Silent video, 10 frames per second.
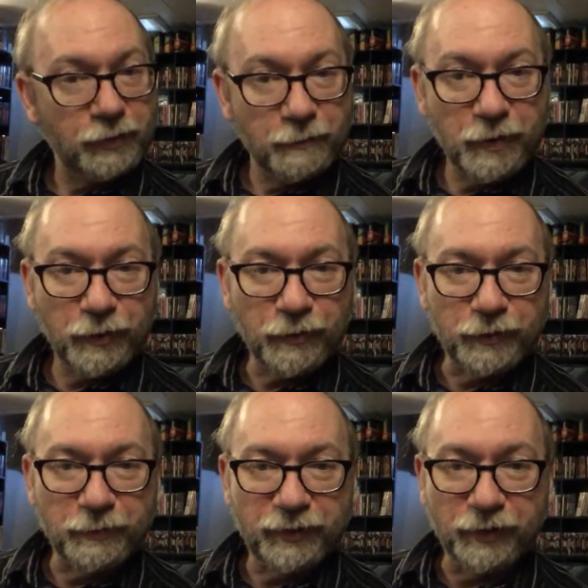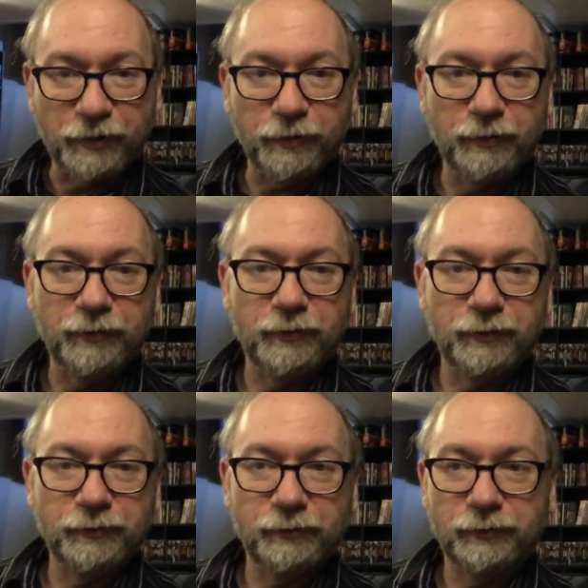Merry Christmas, Sinister.
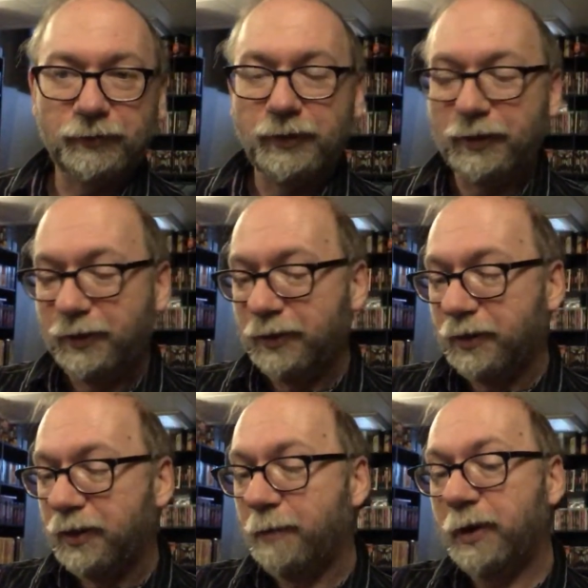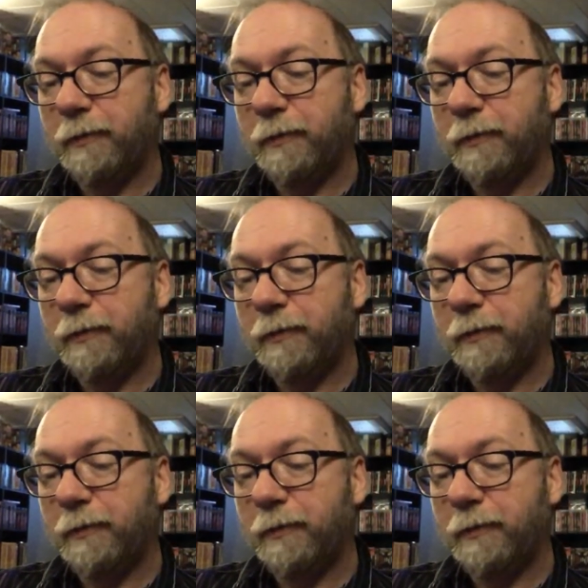But